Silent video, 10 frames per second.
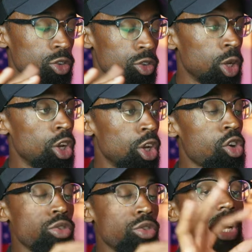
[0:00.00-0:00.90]
Go
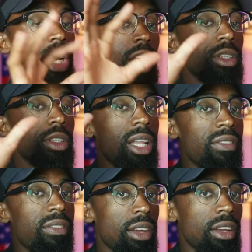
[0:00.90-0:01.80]
check out some other videos.
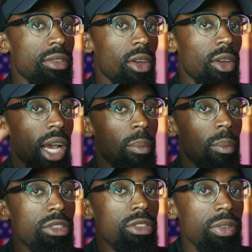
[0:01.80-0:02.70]
I got a bunch of
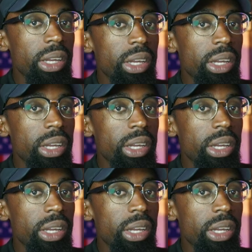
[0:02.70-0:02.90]
videos.